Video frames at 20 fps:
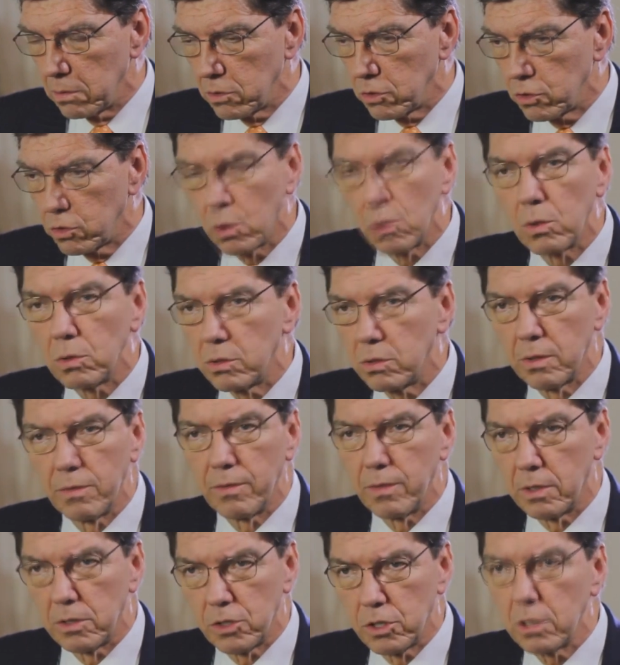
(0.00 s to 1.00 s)
souls
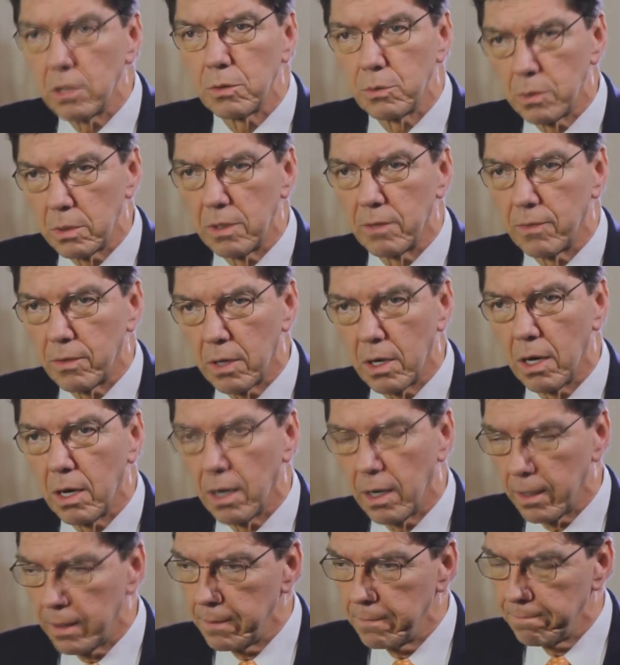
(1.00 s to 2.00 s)
of the children of
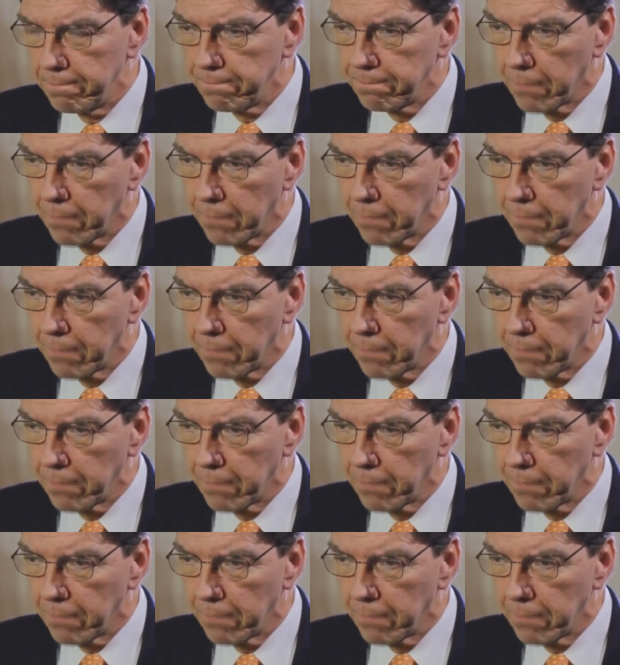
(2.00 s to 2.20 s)
God.